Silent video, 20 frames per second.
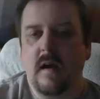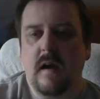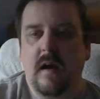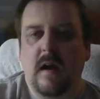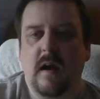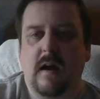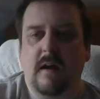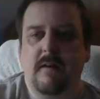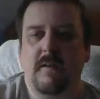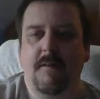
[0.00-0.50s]

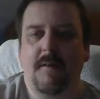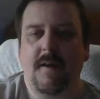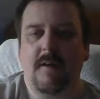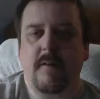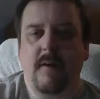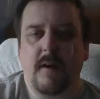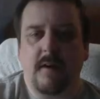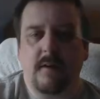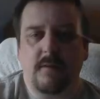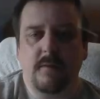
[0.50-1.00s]
However, there
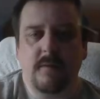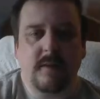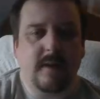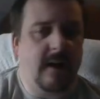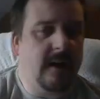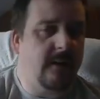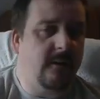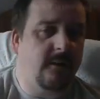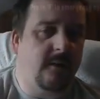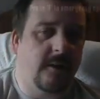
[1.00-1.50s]
are some
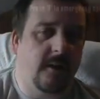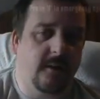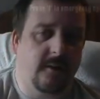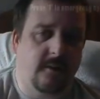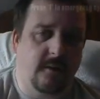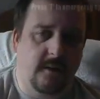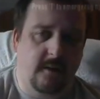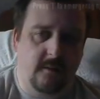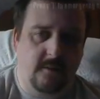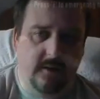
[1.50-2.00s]

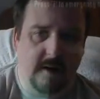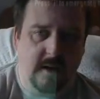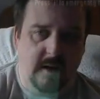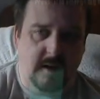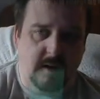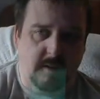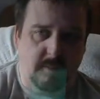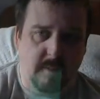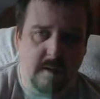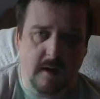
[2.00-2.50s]
downsides to this
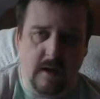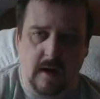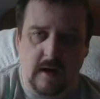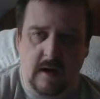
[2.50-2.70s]
game.